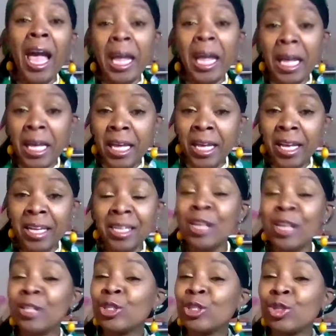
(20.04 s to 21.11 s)
and
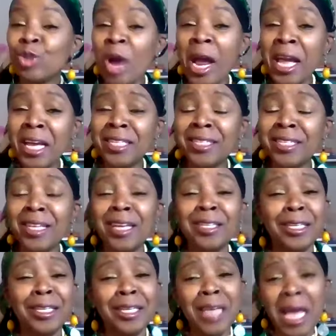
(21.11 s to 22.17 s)
trains
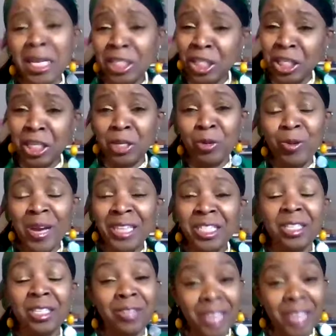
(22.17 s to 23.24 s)
the next
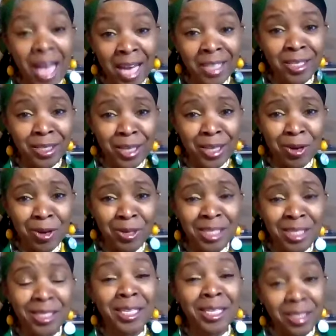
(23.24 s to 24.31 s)
generation of tax
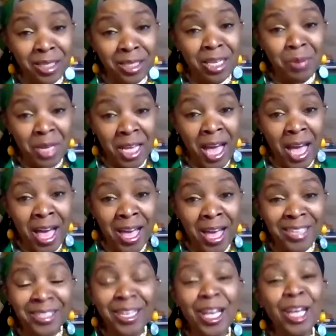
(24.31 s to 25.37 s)
attorneys and
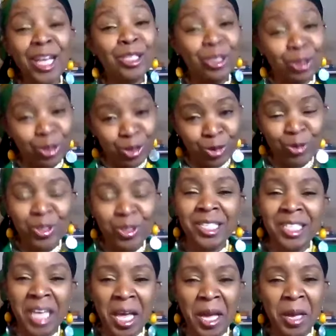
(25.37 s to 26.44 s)
CPAs to do the
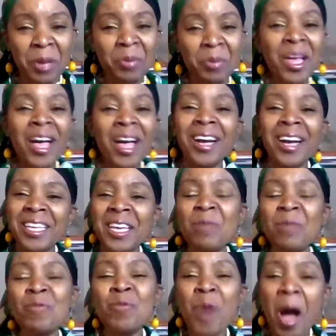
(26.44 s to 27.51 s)
same.
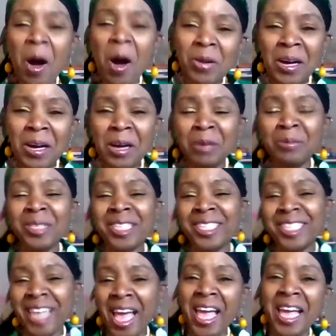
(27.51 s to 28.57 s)
Again, welcome
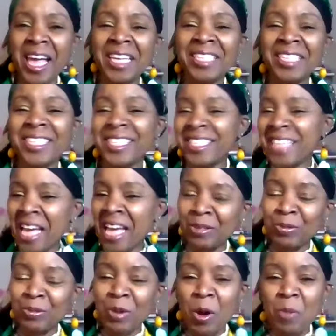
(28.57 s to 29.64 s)
today to
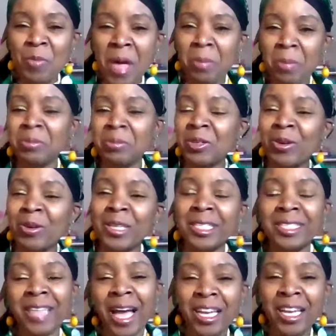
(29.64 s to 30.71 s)
Tax Roadmap. I'm so
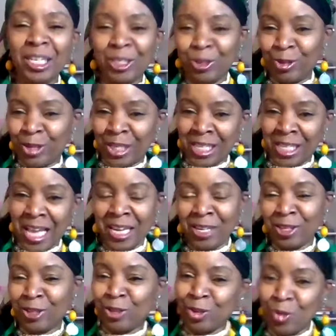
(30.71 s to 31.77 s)
excited you
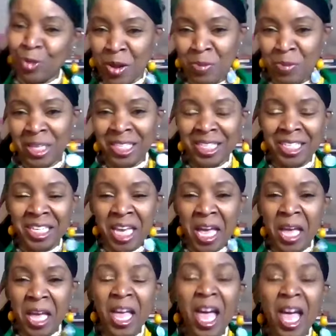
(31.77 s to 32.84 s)
decided to join me
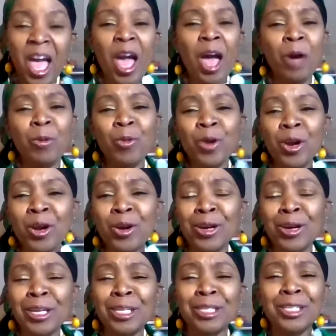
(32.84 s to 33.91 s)
today. And we're
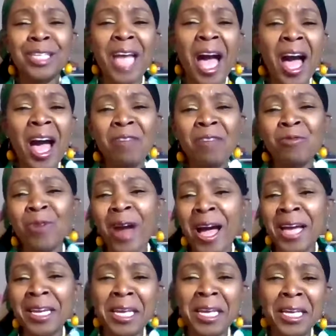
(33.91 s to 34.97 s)
going to dive
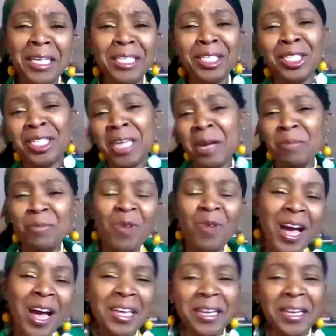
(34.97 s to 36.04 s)
right in, jump
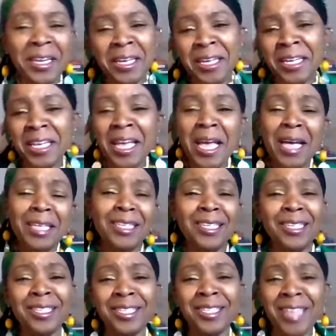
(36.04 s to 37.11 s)
right in
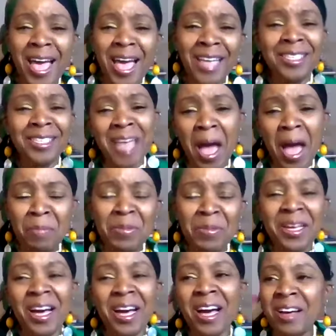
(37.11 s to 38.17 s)
to the tax
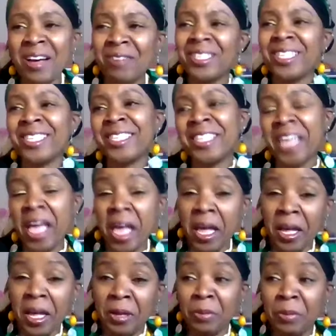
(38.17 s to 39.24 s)
topic of
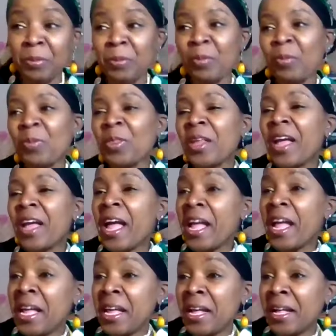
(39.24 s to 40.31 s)
today.
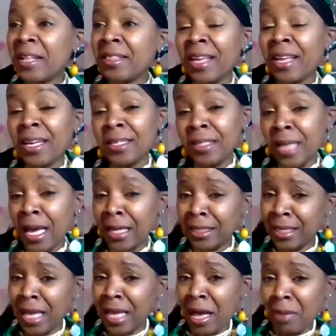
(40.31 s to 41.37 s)
And that
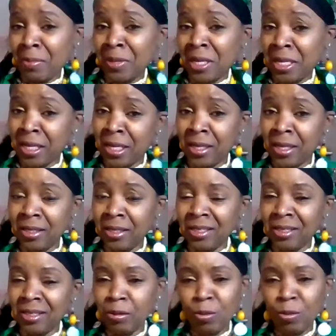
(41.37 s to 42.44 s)
tax topic
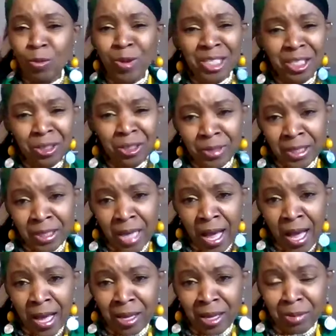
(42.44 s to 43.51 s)
is, what's your
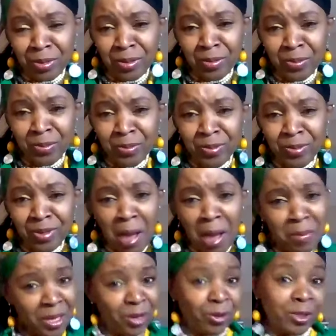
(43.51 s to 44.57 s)
type? I
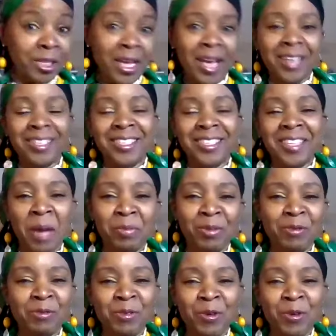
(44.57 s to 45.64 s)
mean, your tax type,
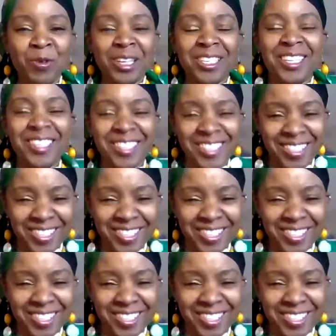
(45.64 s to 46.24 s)
of course.